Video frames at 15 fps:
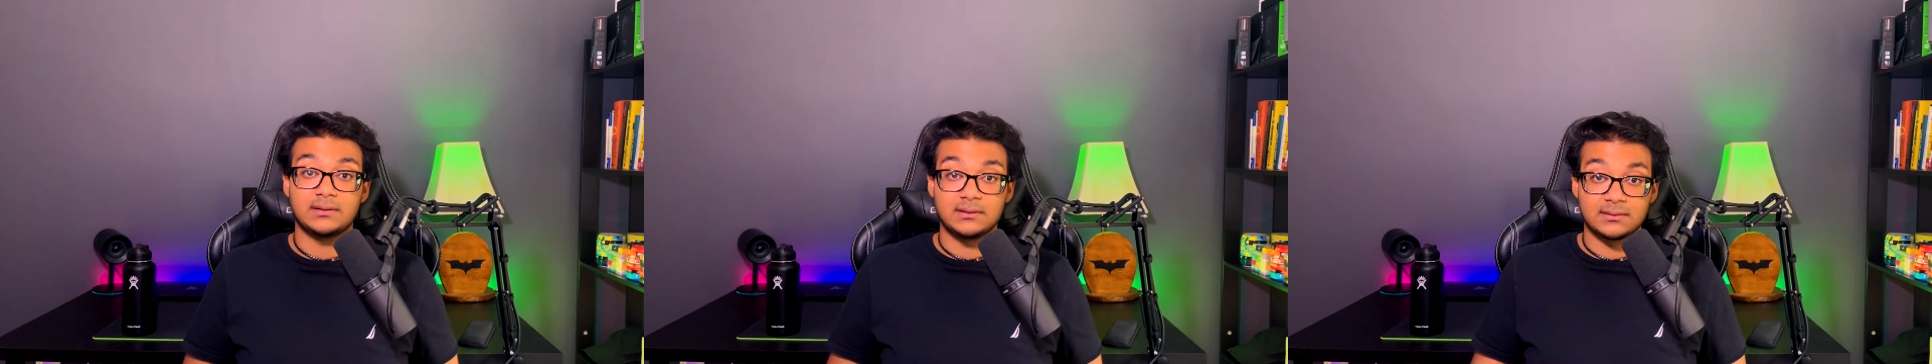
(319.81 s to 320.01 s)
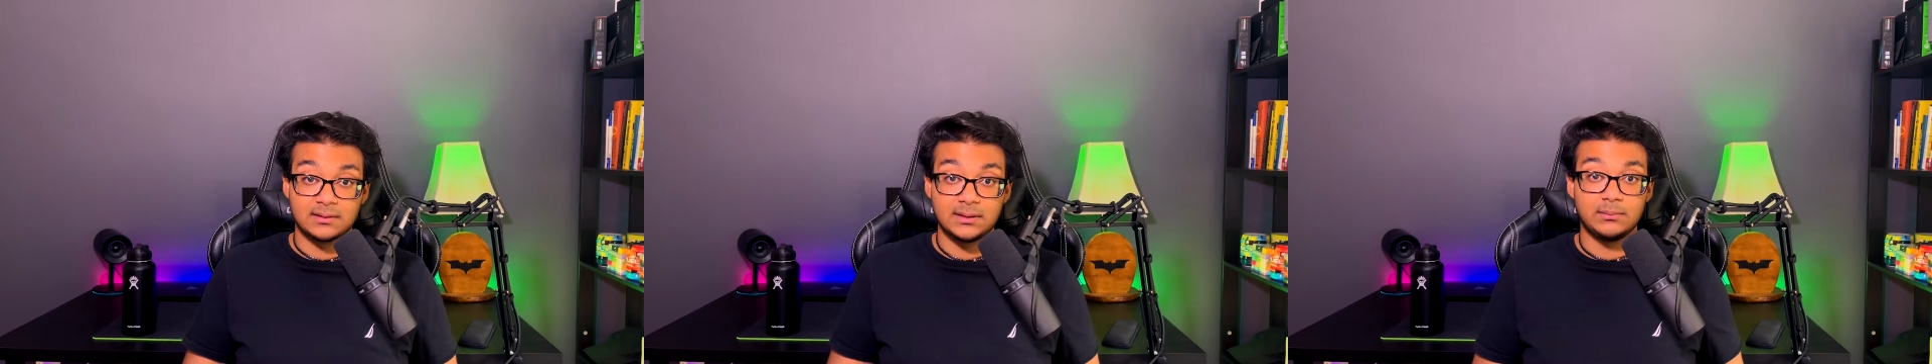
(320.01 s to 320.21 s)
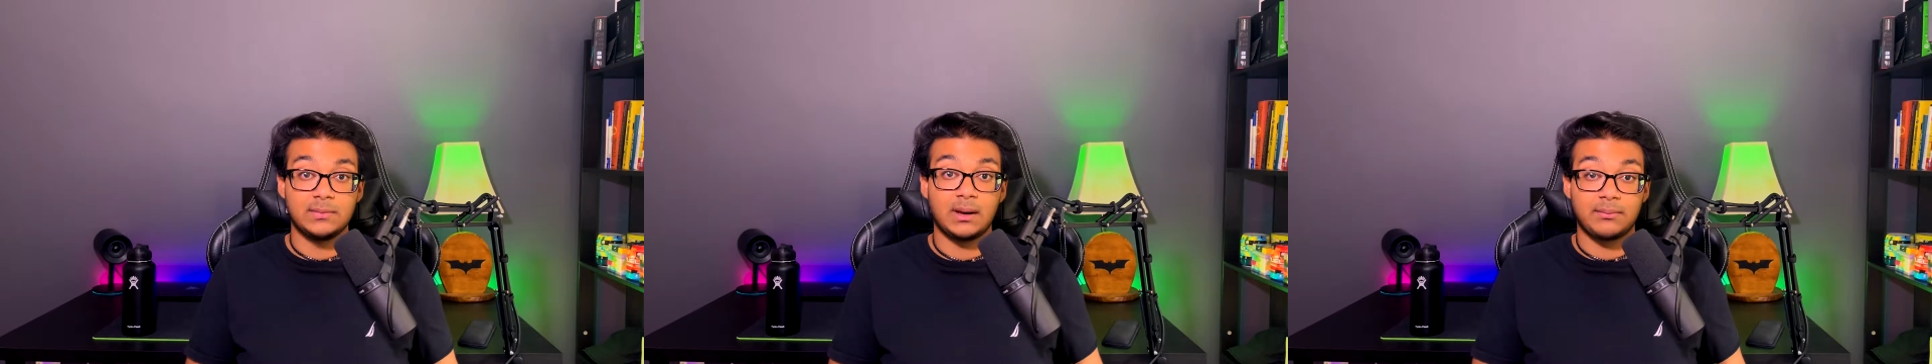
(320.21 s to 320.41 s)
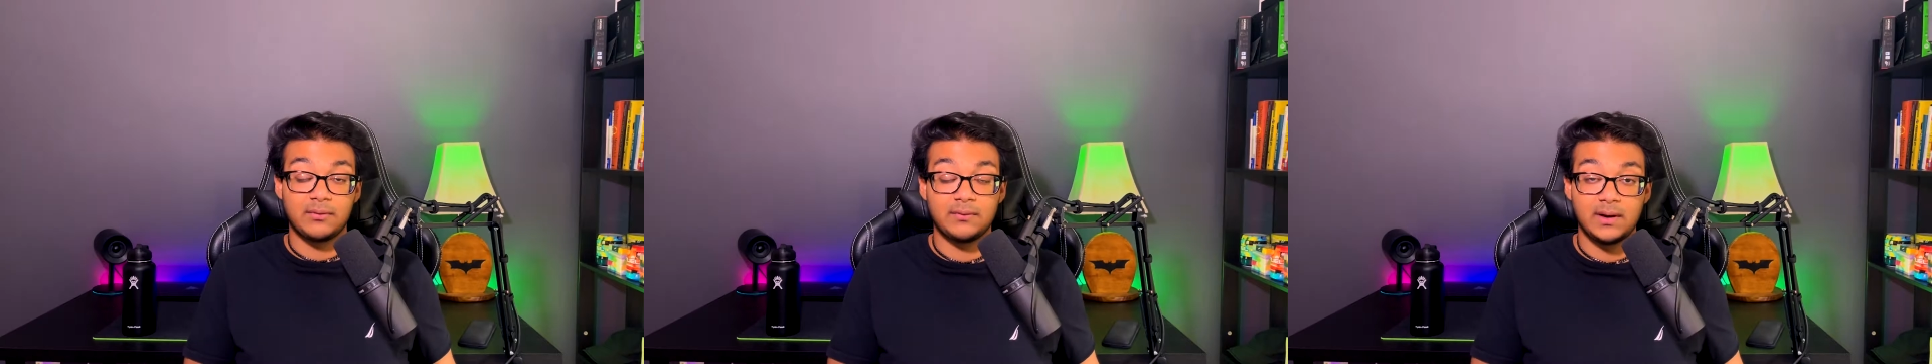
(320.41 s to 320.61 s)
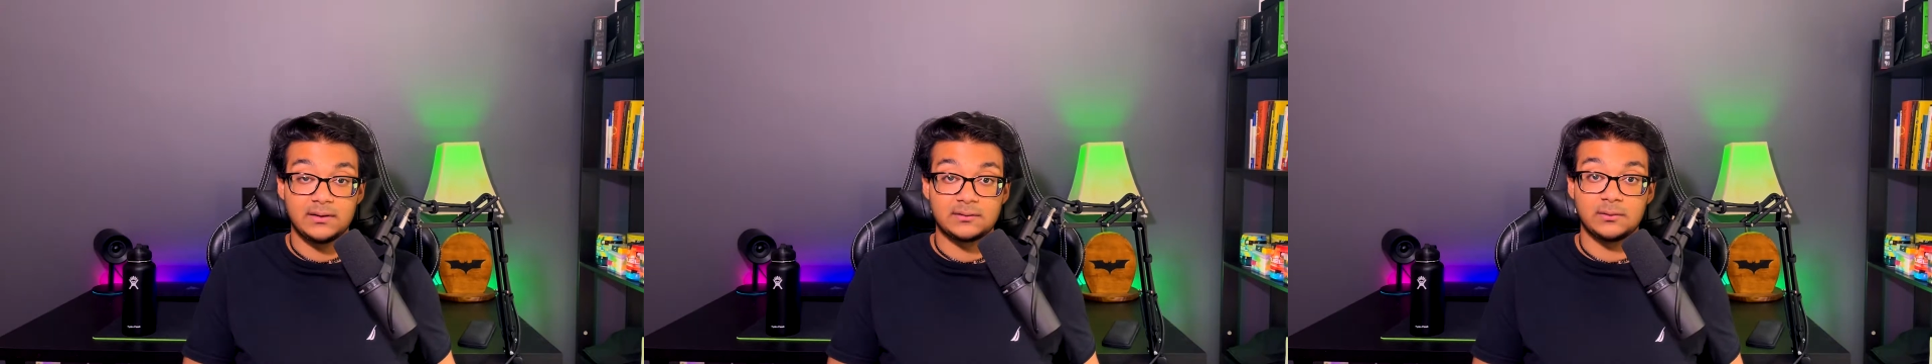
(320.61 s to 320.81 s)
and sleep
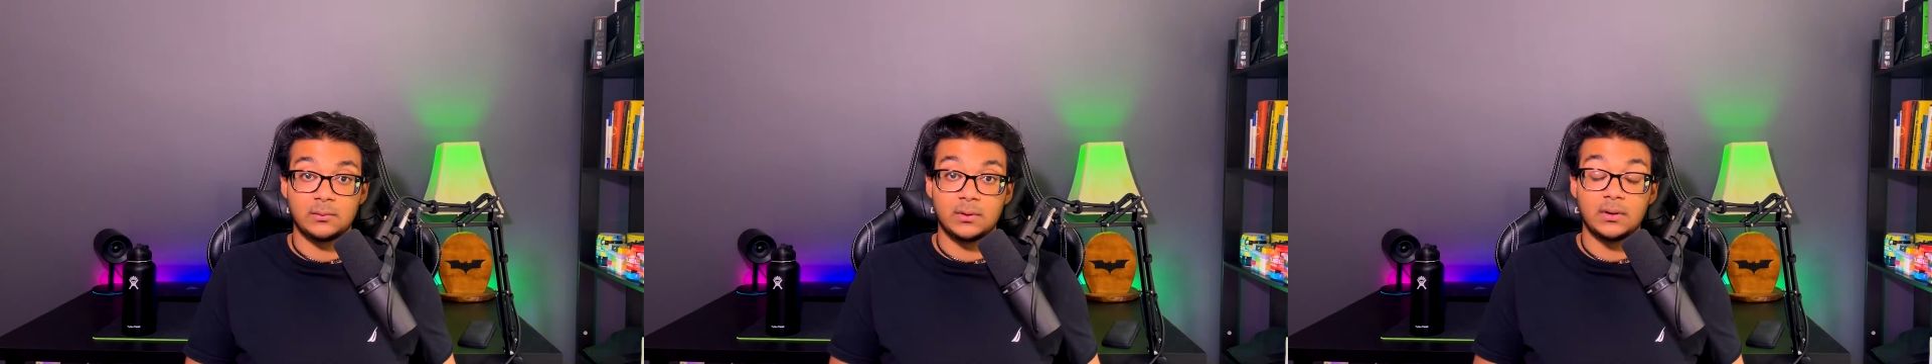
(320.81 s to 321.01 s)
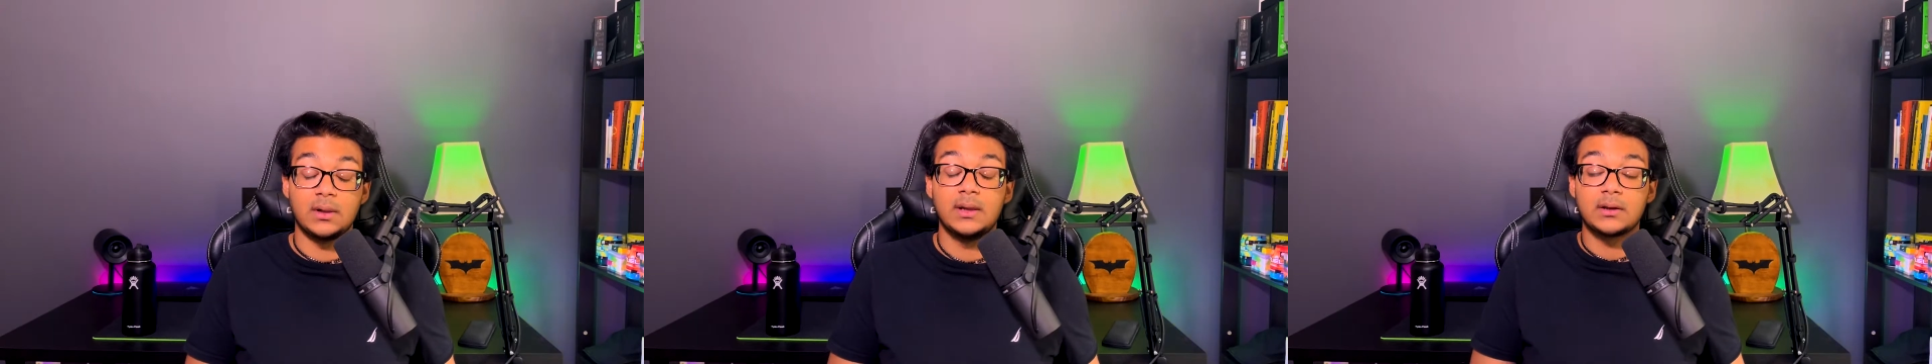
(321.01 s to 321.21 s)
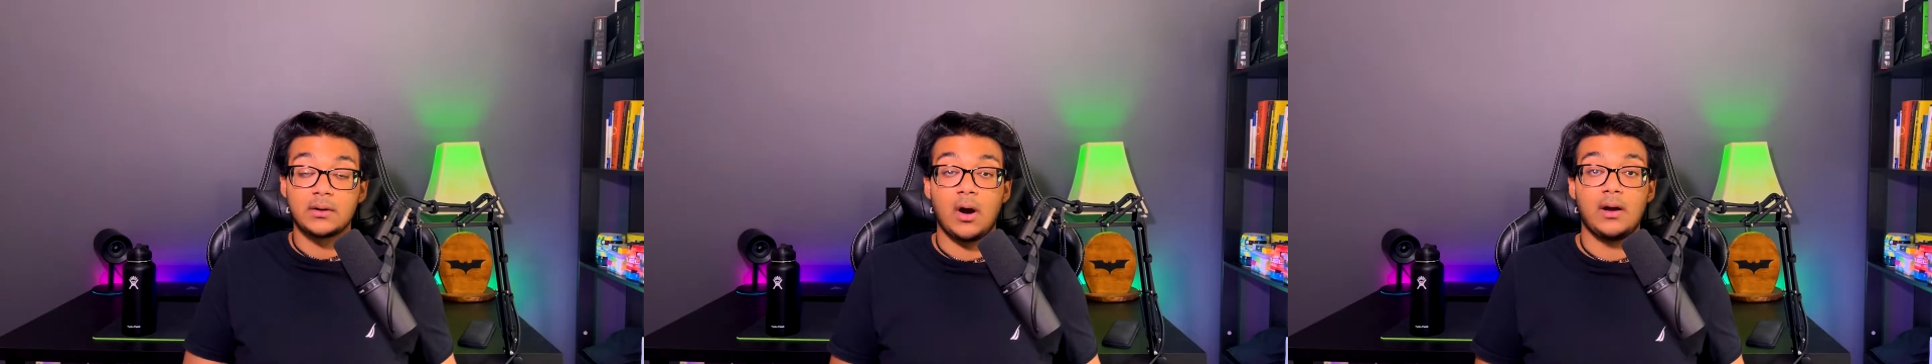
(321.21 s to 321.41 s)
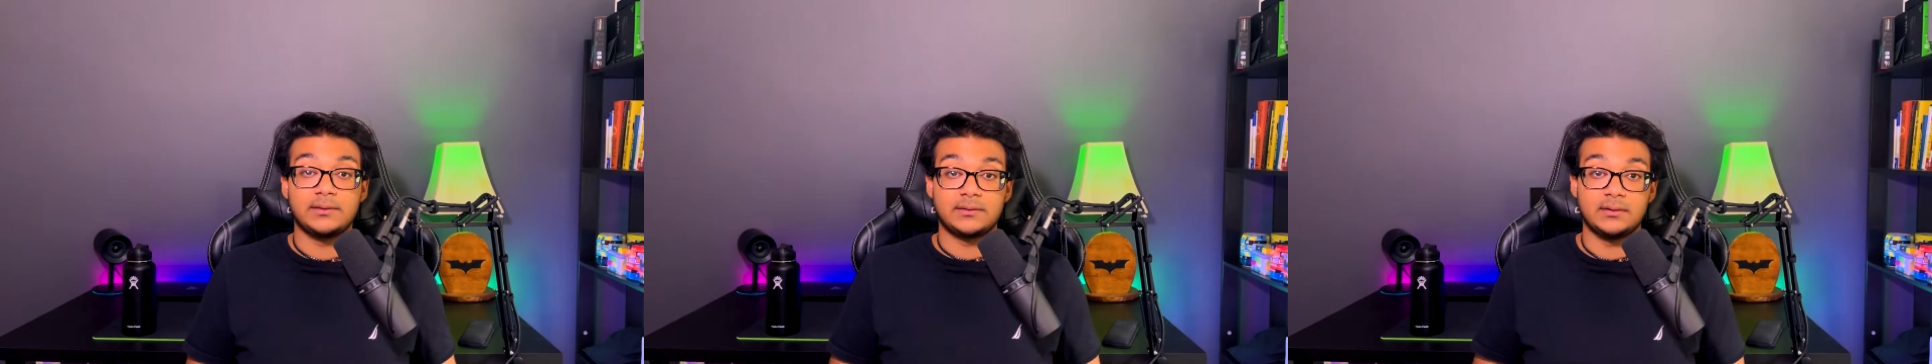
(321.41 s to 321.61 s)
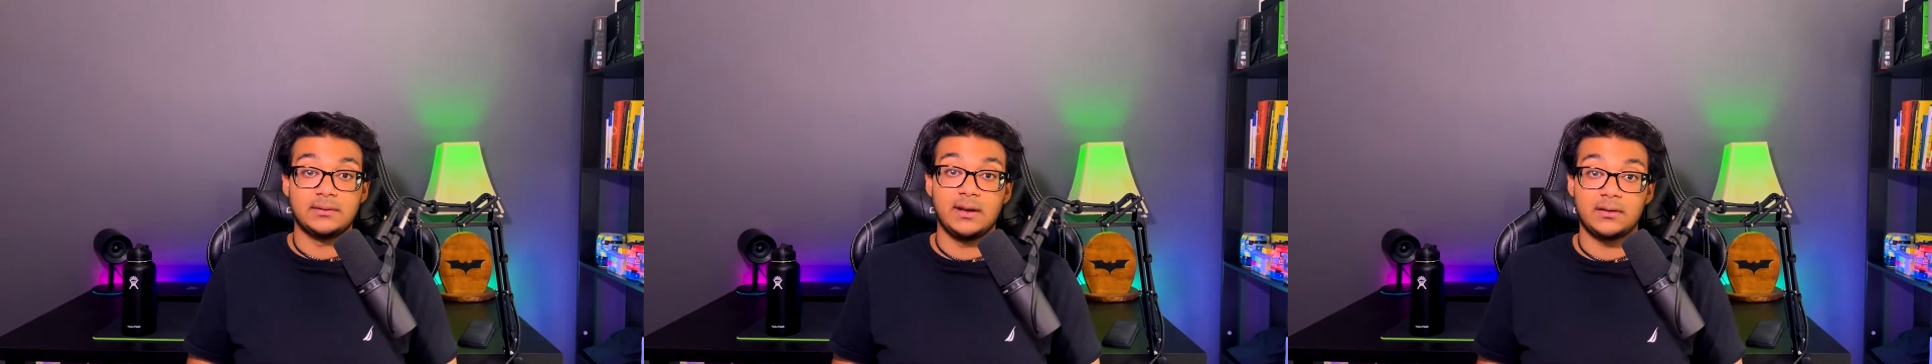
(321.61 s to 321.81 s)
deprivation will cause
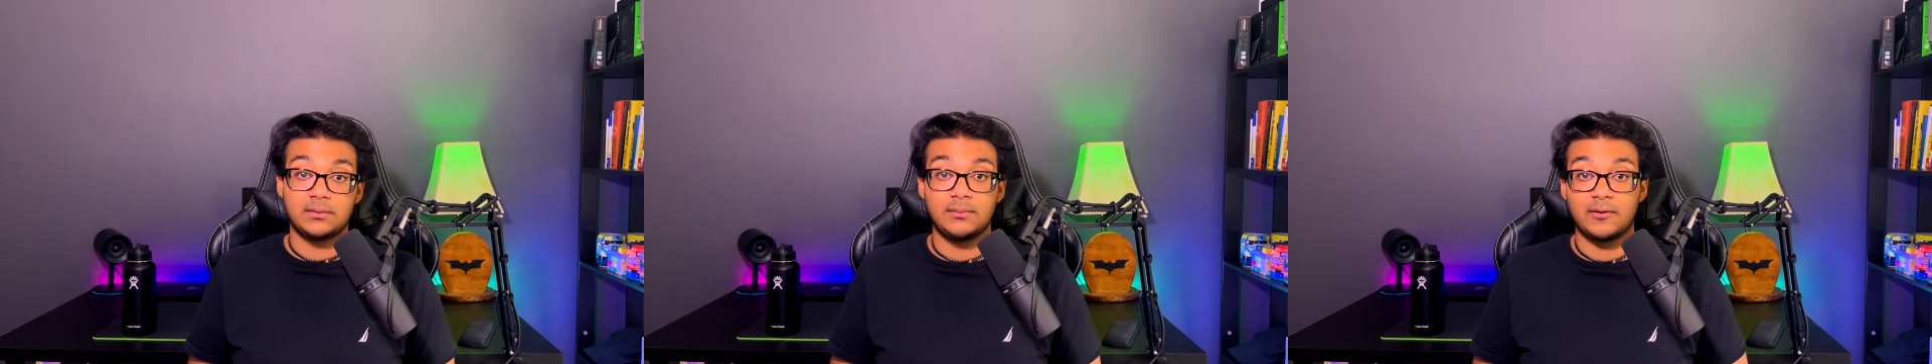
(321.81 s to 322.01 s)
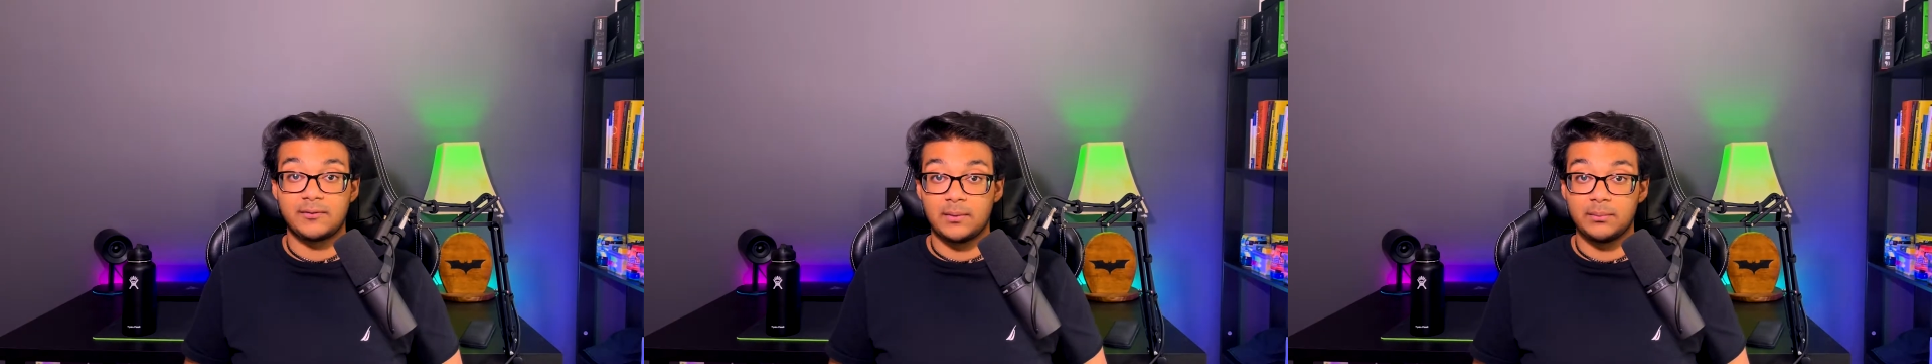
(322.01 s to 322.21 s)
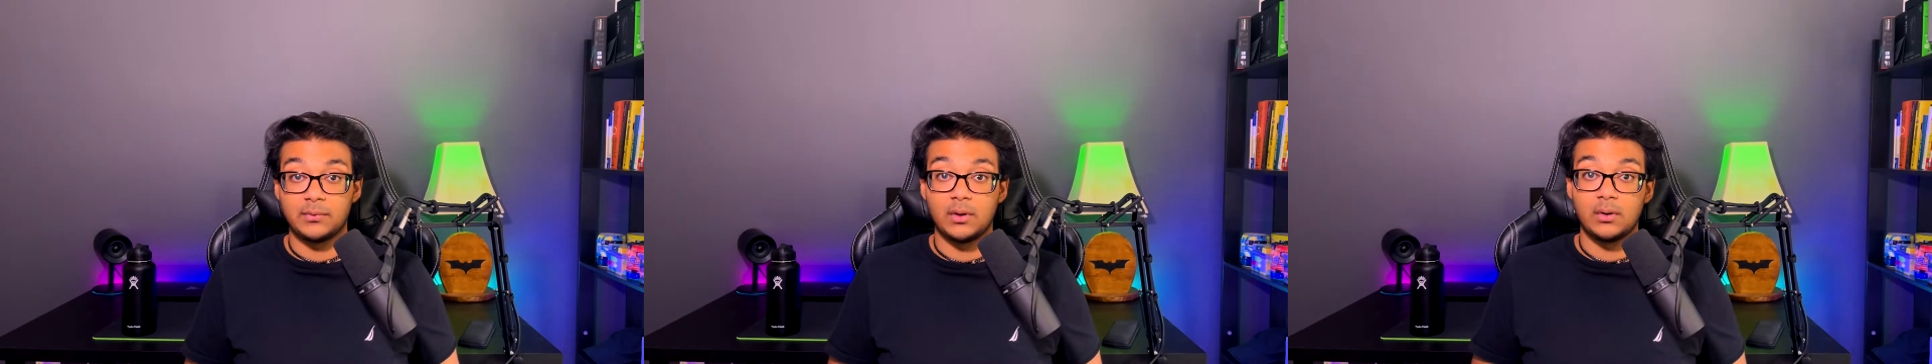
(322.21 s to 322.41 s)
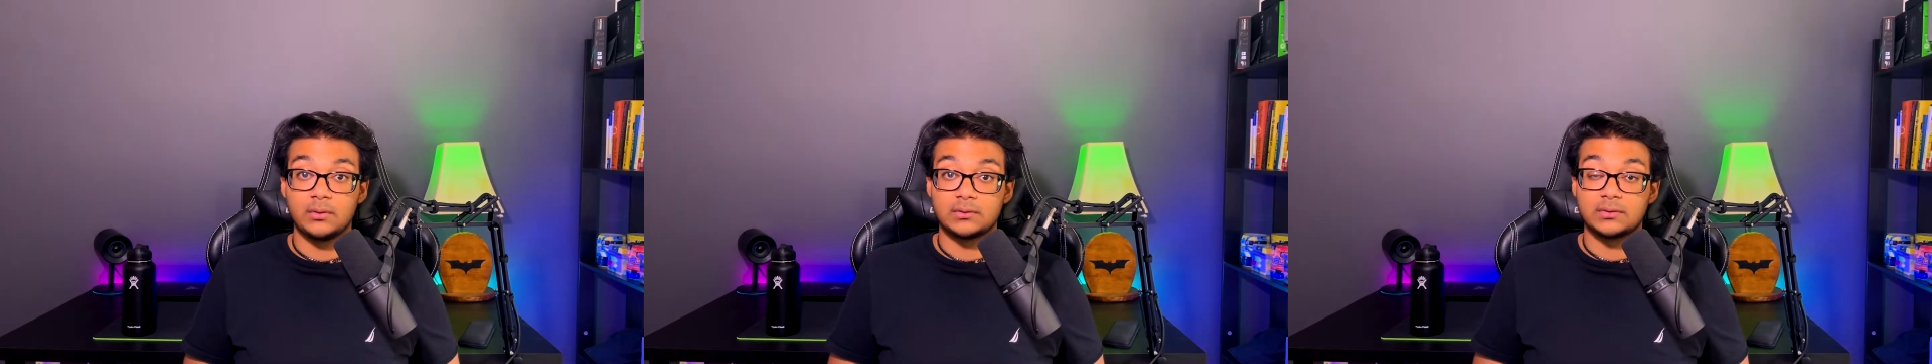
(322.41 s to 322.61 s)
your death from those.